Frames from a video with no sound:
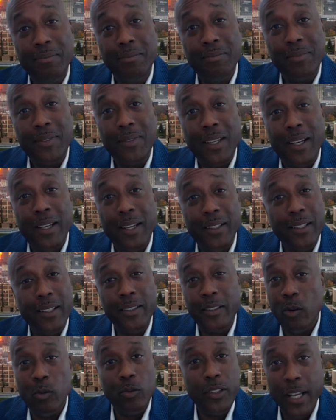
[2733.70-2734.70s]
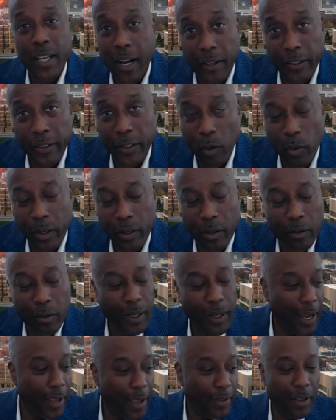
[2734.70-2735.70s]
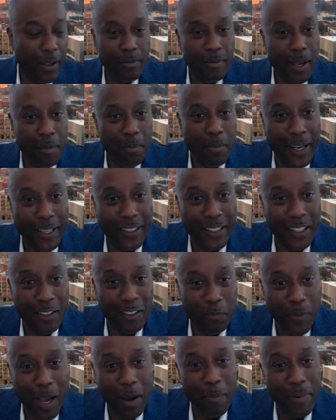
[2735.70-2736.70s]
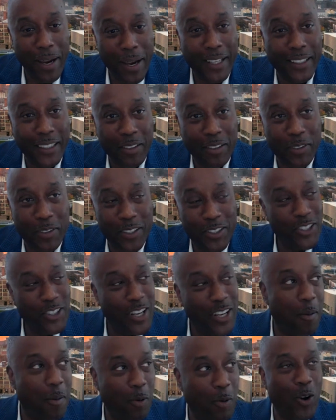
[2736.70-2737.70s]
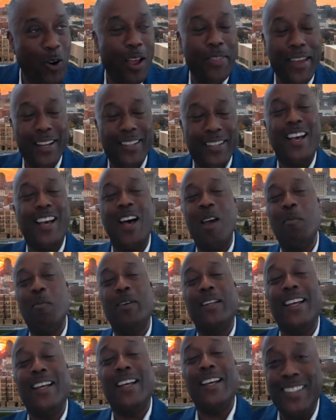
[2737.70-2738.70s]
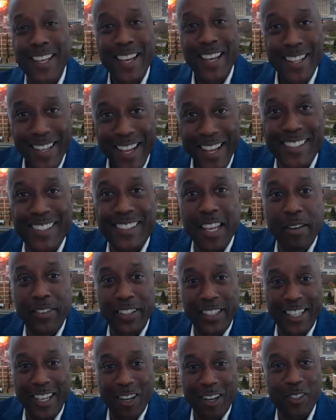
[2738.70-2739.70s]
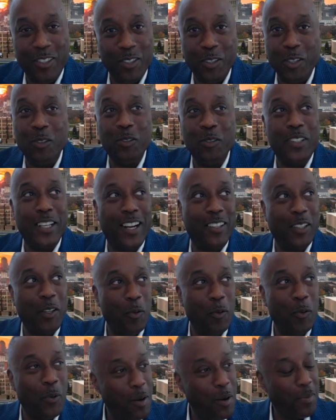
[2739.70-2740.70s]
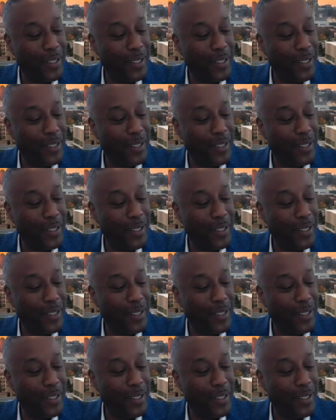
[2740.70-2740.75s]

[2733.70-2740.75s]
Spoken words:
and don't tell anyone, okay? I may leave this job around that time, but that's 7 years, so don't tell anyone. But